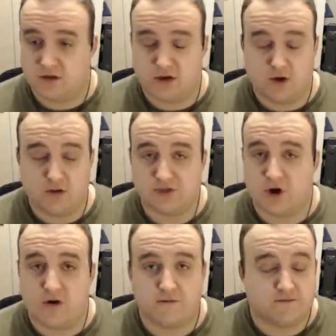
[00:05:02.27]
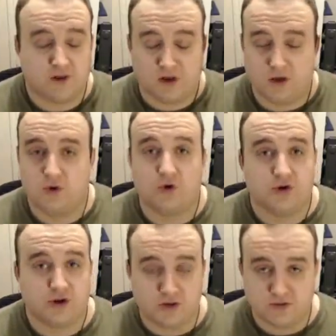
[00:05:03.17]
goes off.
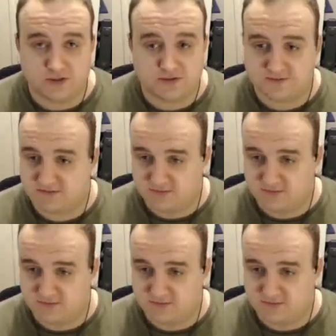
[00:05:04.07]
Lord knows